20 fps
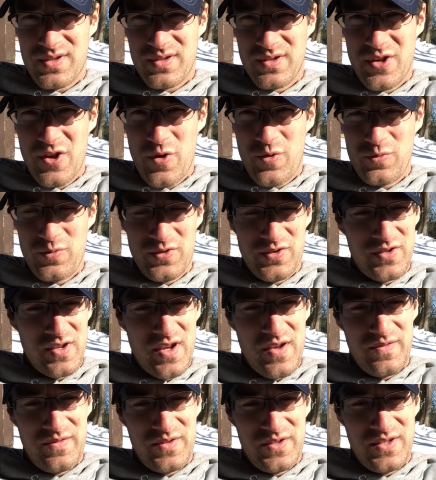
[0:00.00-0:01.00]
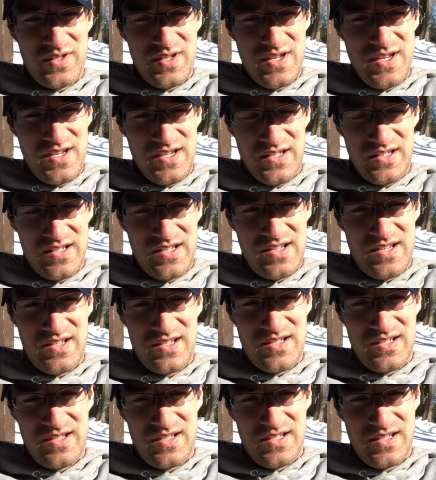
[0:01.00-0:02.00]
notes I've seen
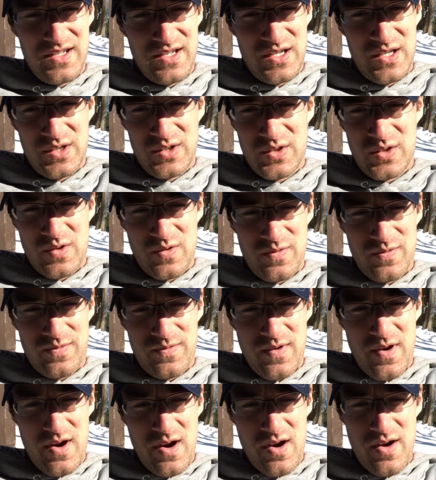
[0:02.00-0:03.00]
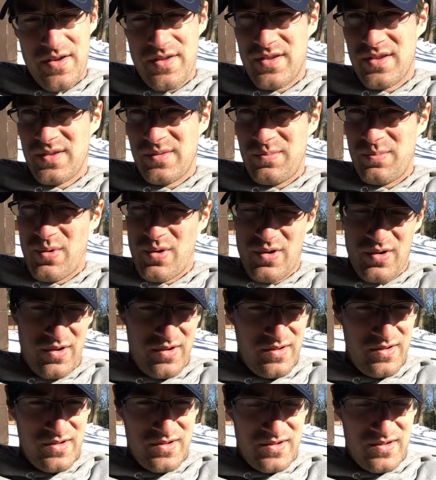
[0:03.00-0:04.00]
so far in this book.